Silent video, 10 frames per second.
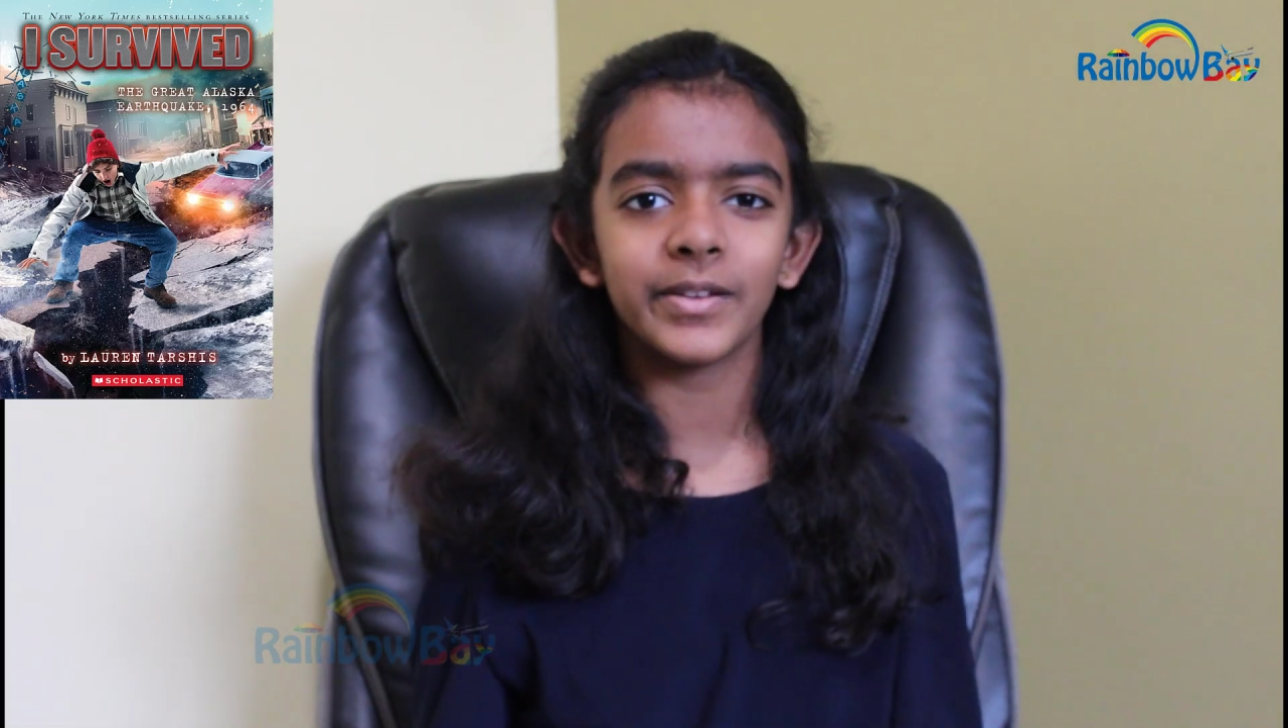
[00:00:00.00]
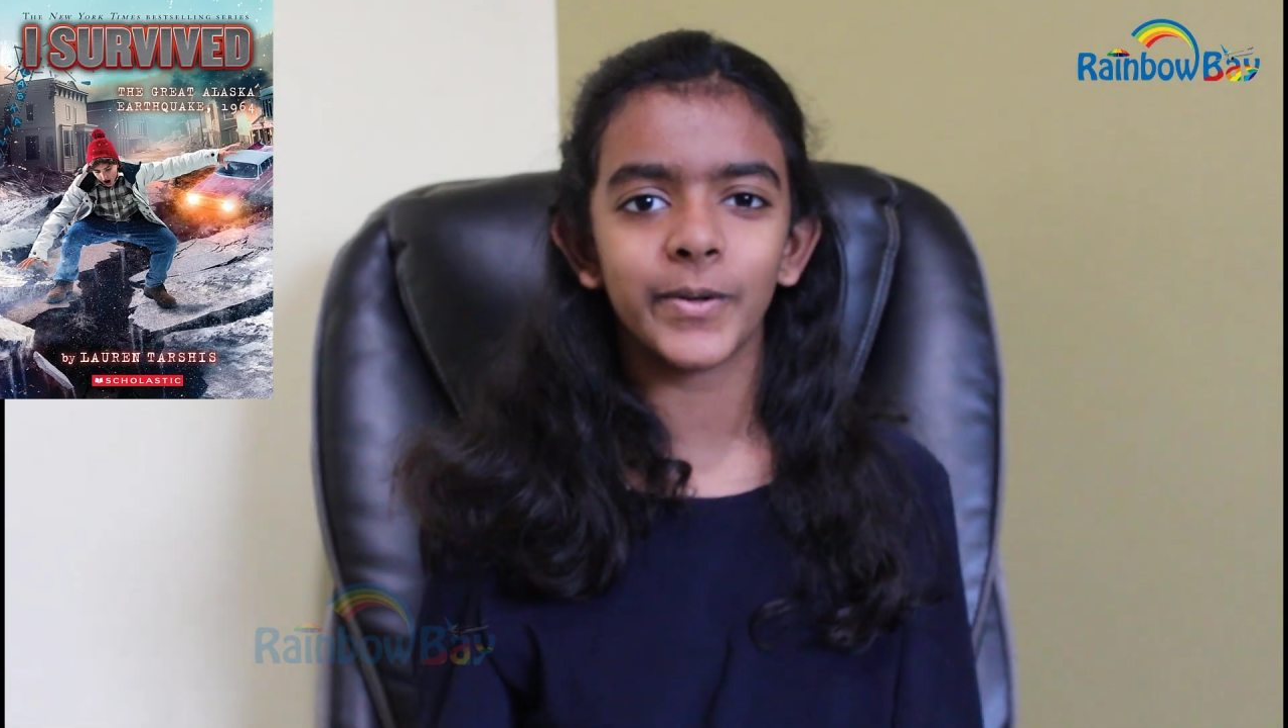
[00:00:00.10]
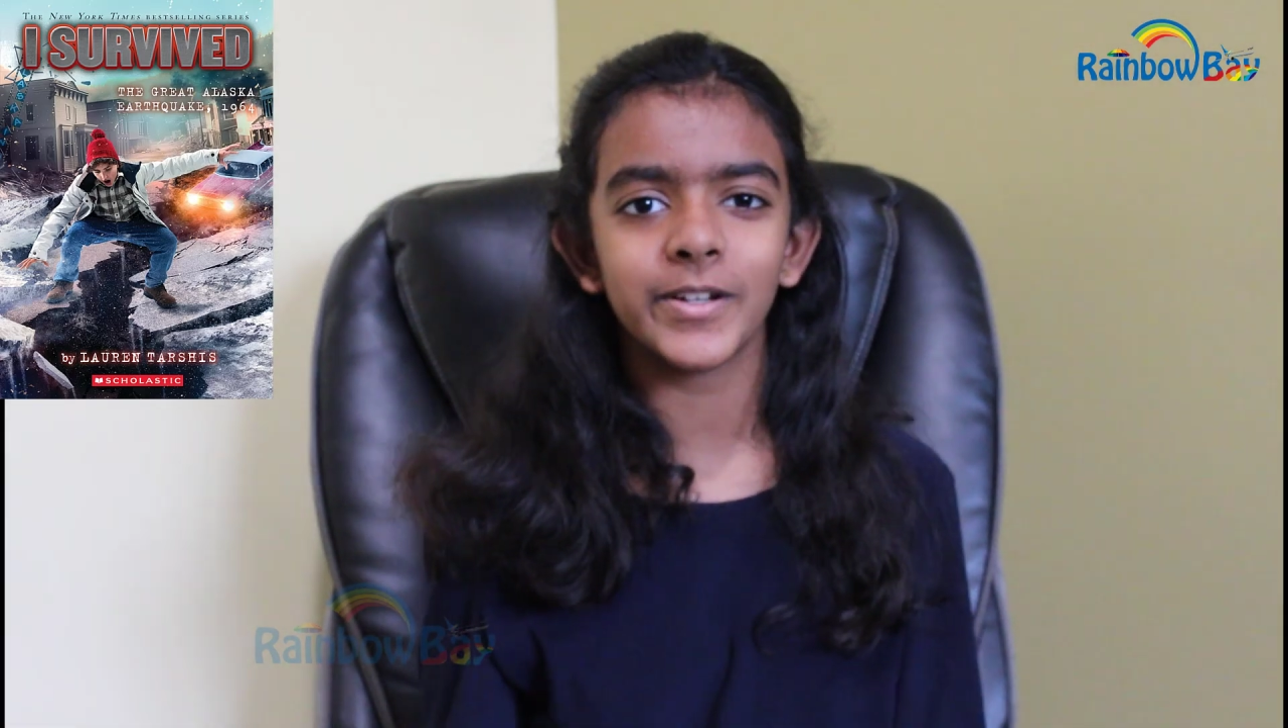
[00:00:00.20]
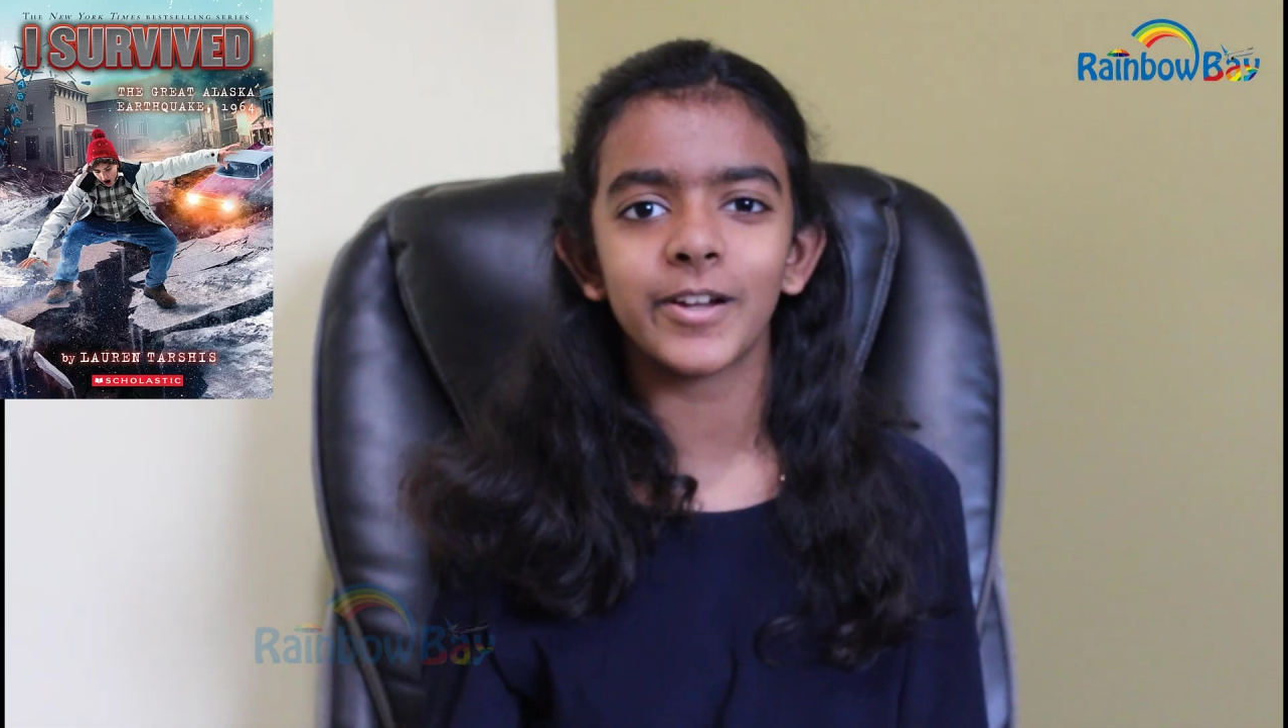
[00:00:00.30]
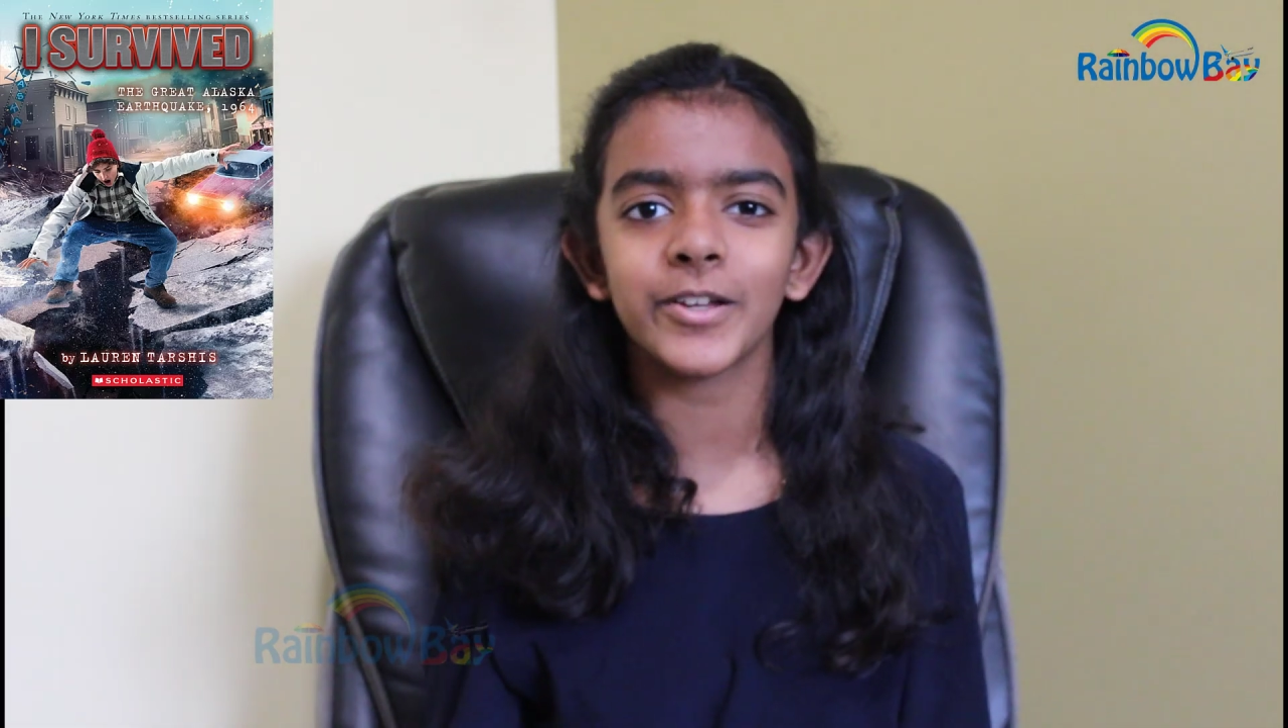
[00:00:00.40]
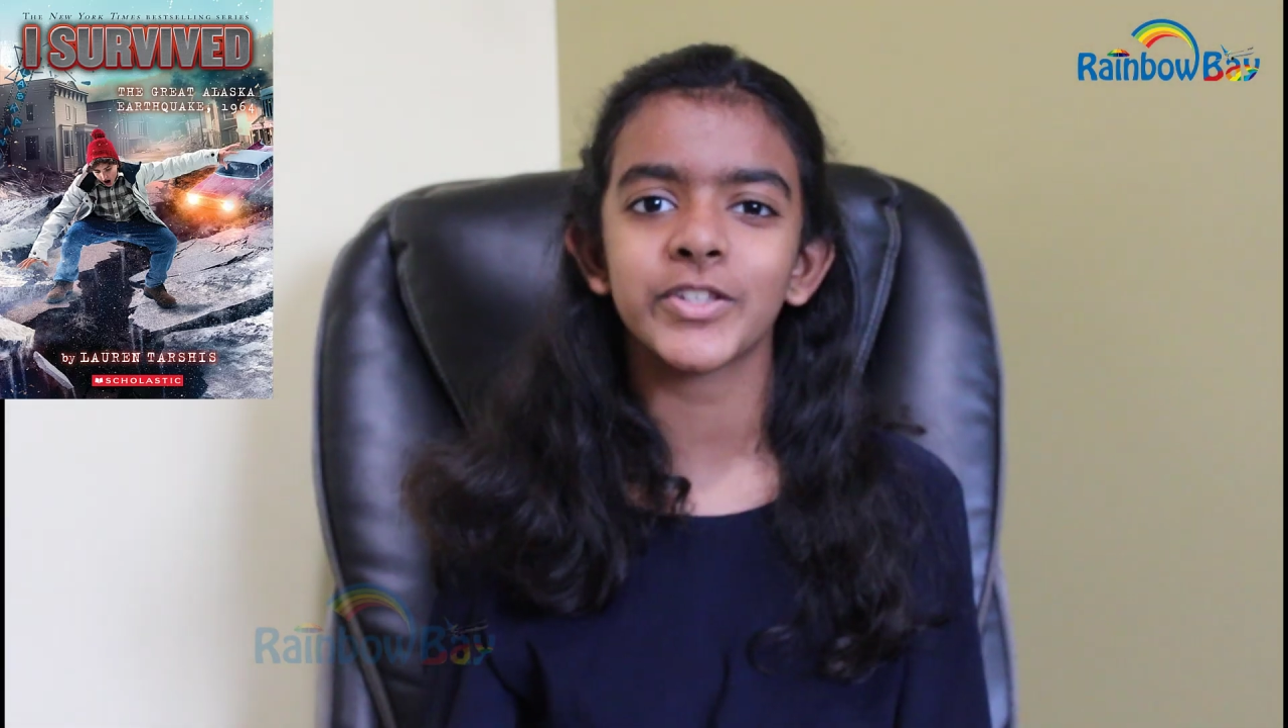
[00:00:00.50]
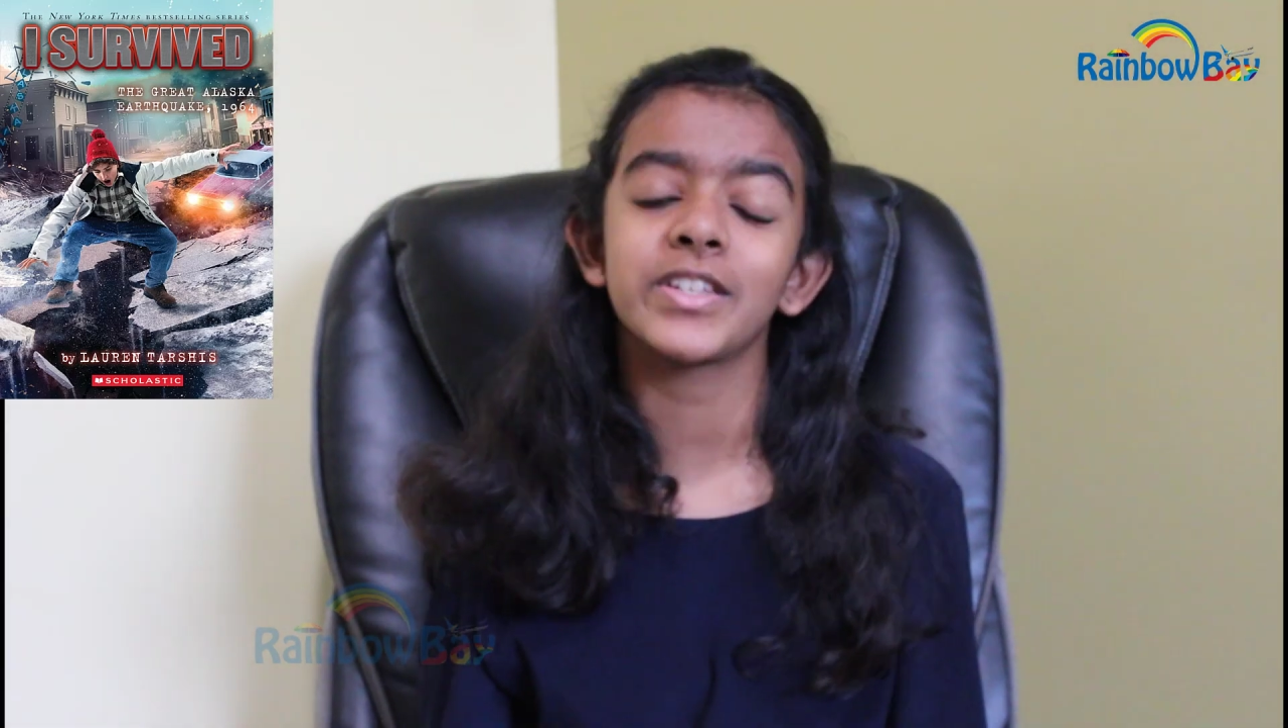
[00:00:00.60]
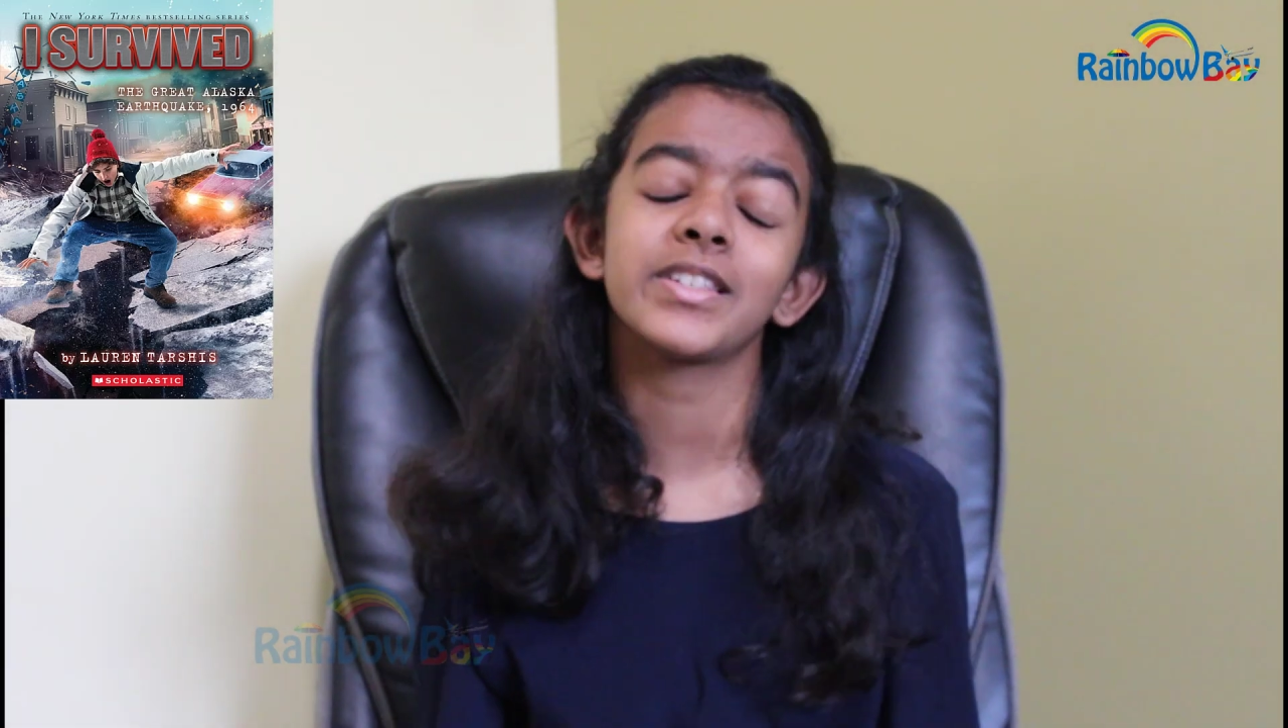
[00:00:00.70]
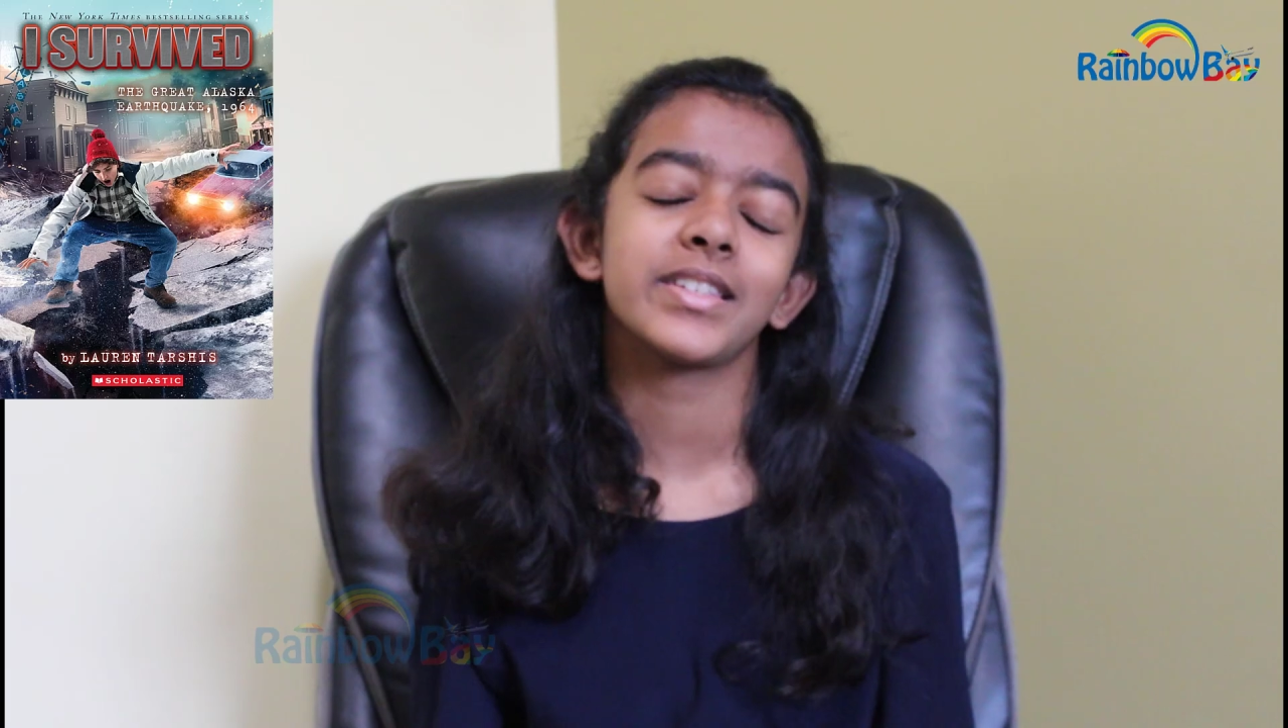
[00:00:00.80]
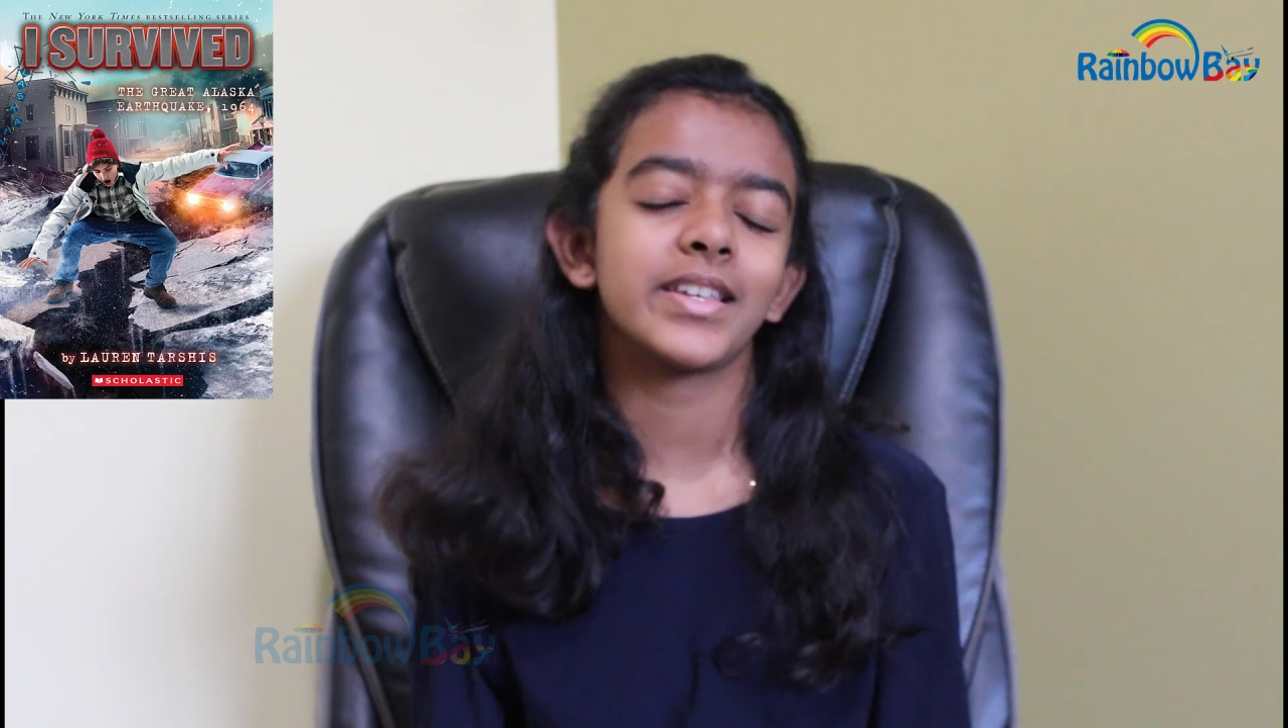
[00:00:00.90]
Lauren
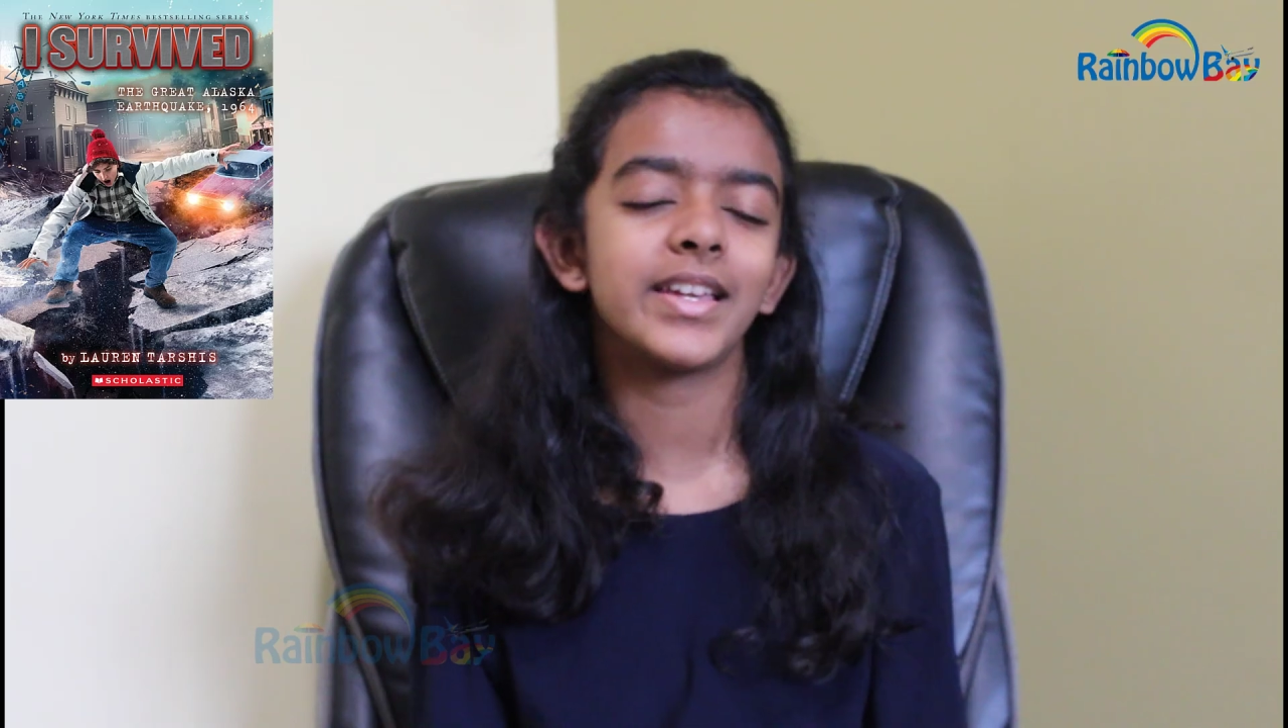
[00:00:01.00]
Tarshis